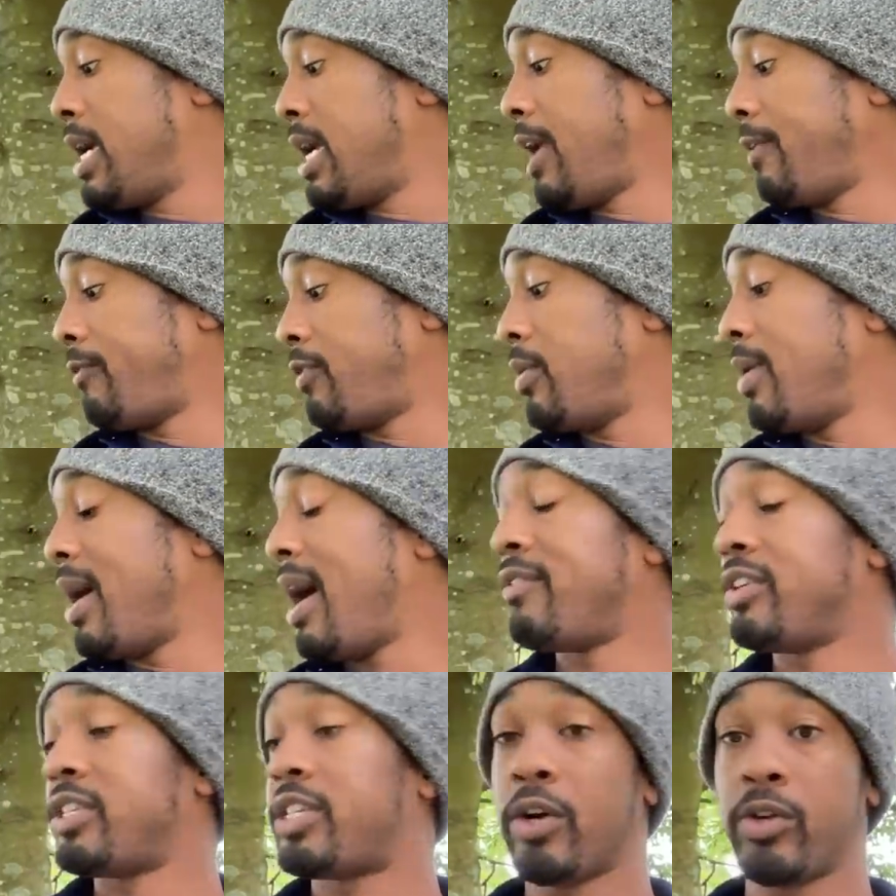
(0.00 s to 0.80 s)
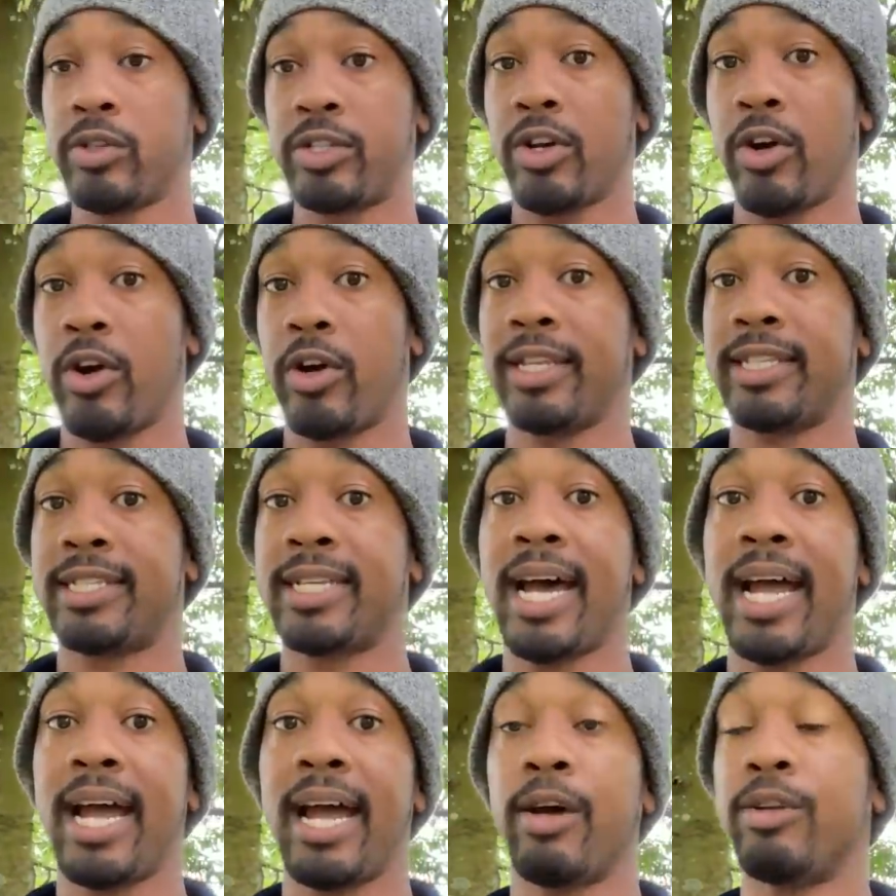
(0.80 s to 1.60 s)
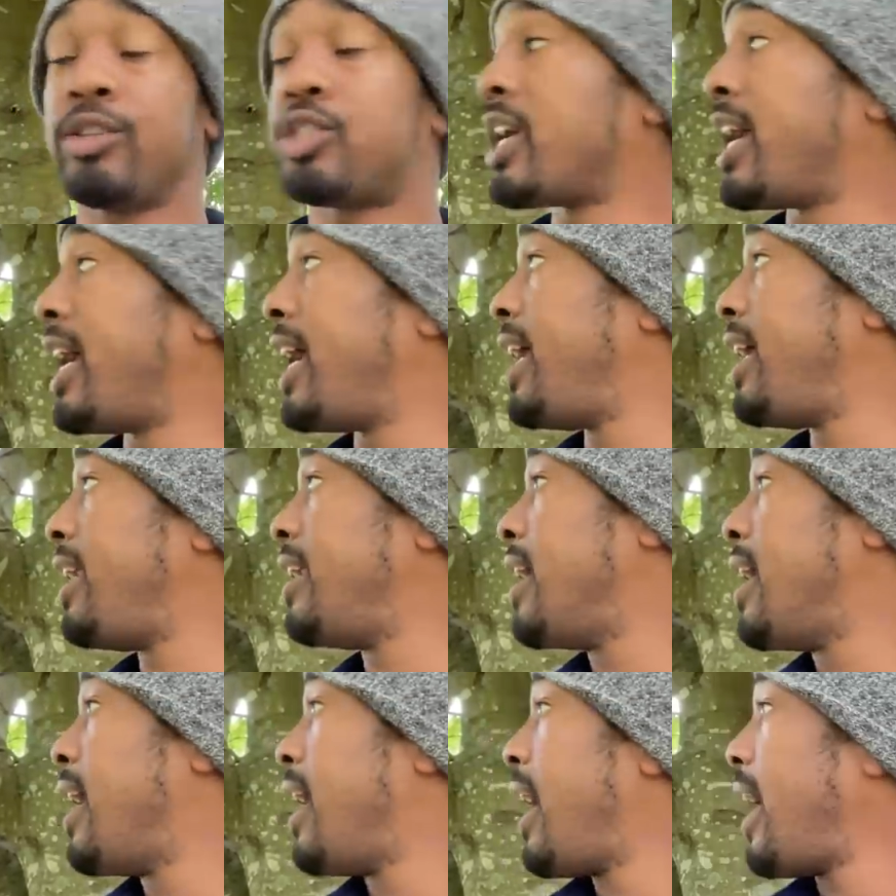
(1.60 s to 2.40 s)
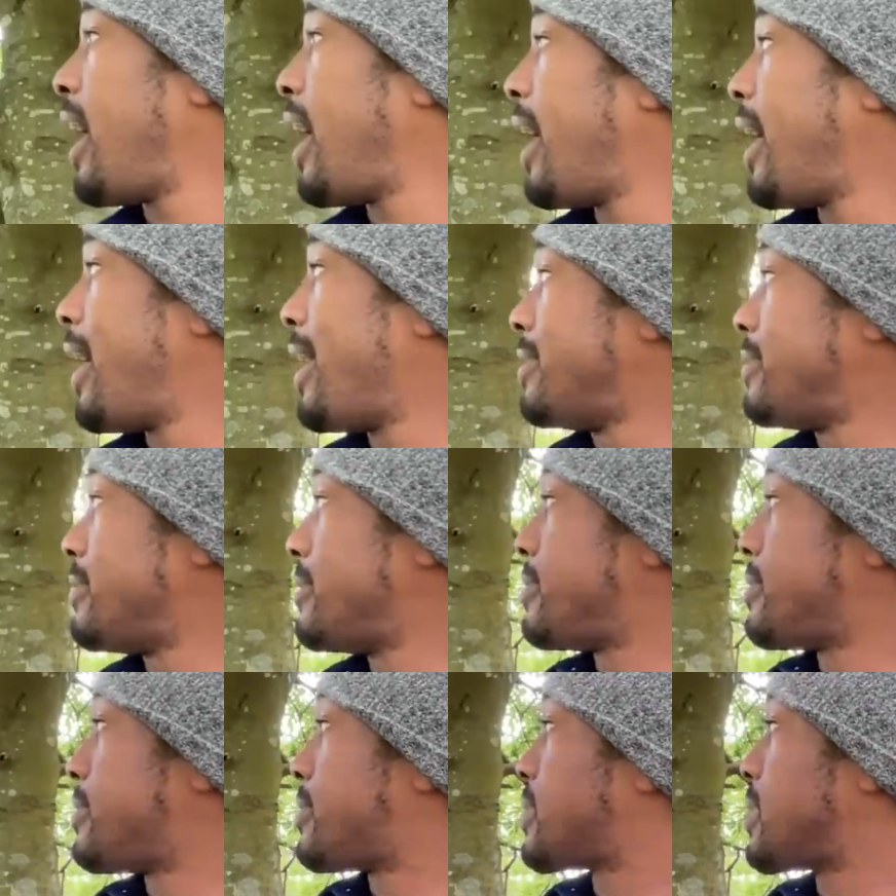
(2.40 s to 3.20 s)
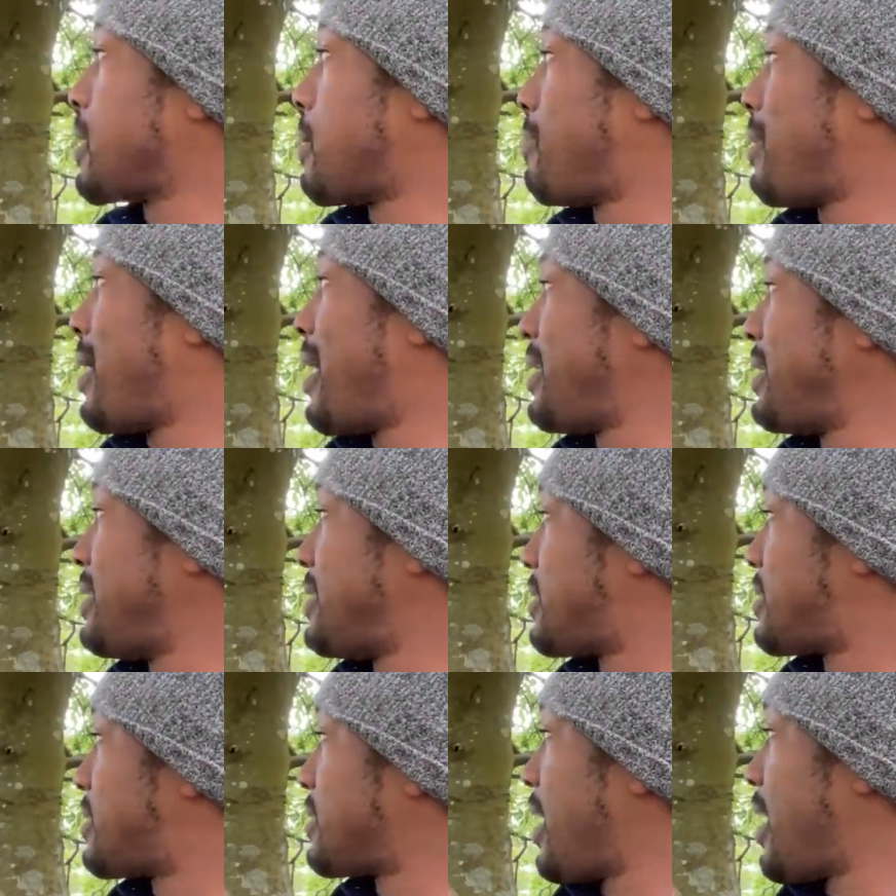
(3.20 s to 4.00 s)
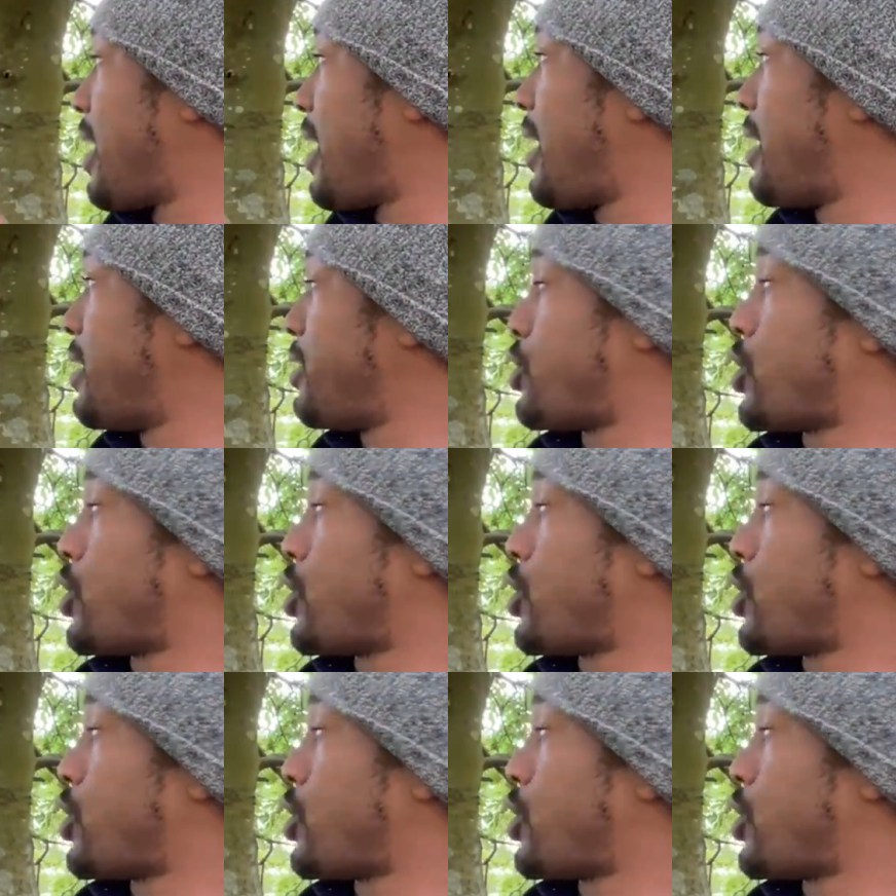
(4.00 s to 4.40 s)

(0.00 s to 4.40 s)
If you have a Tosa on a tie out chain and somebody's uh,